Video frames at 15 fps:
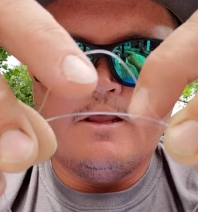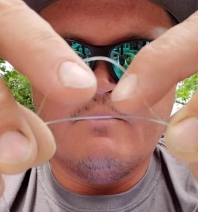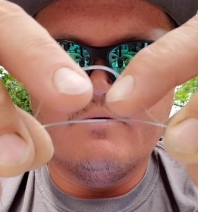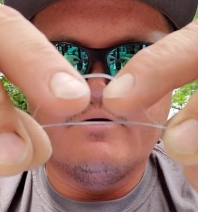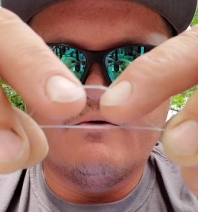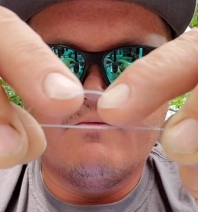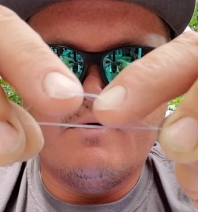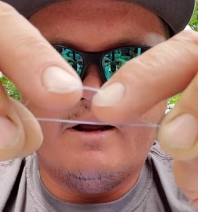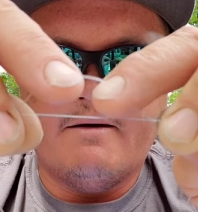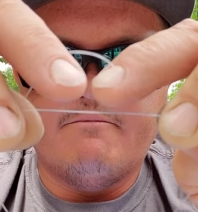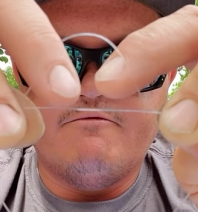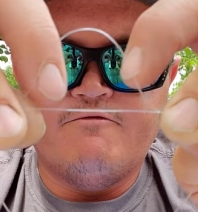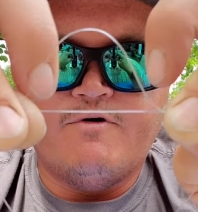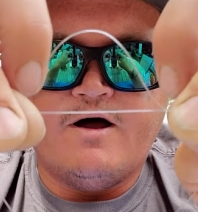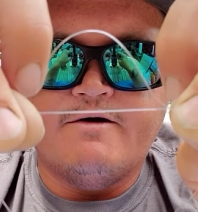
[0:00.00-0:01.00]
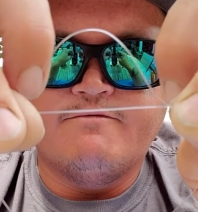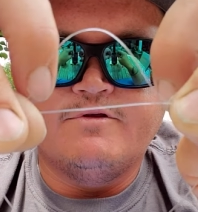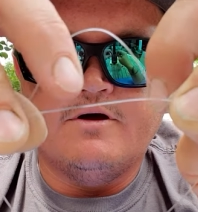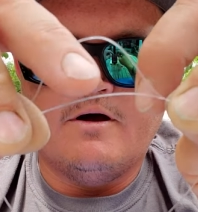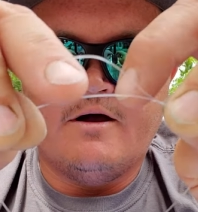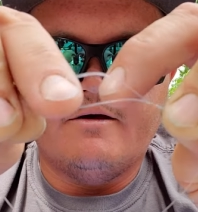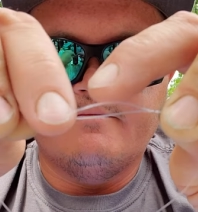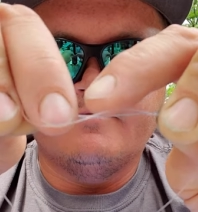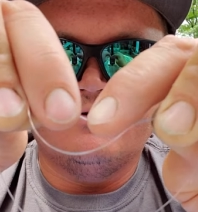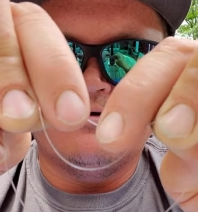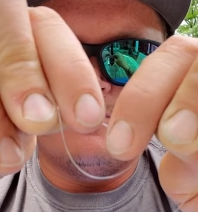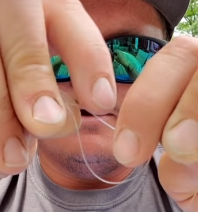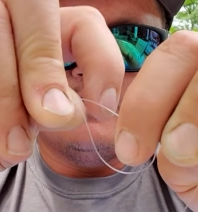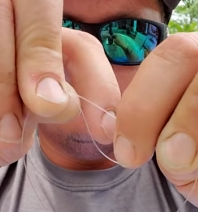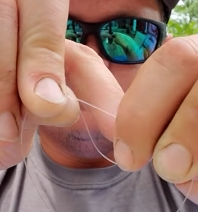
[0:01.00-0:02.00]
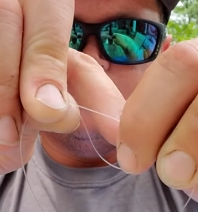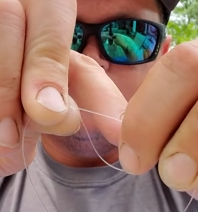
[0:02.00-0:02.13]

we're going to wrap 5 times, alright?